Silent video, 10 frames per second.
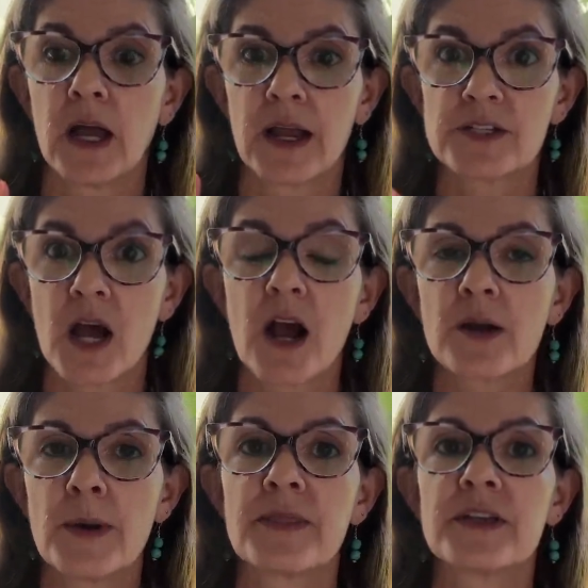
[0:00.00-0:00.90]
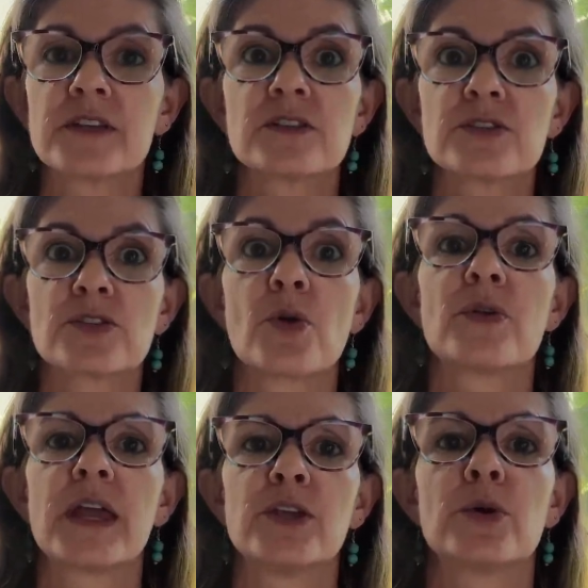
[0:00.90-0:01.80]
I talk about this so
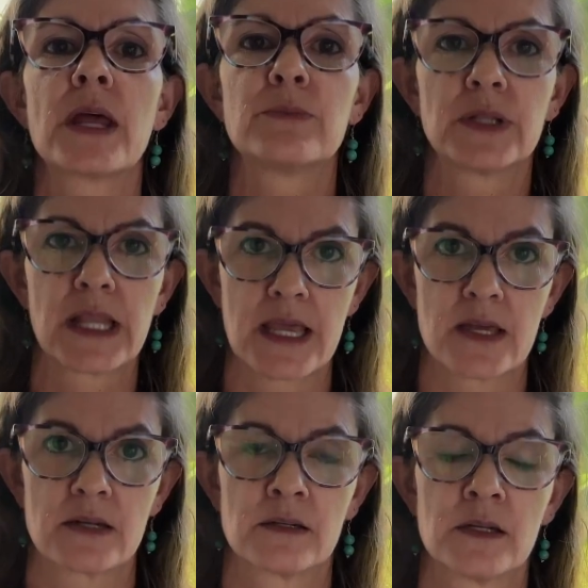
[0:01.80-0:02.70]
that you can plan.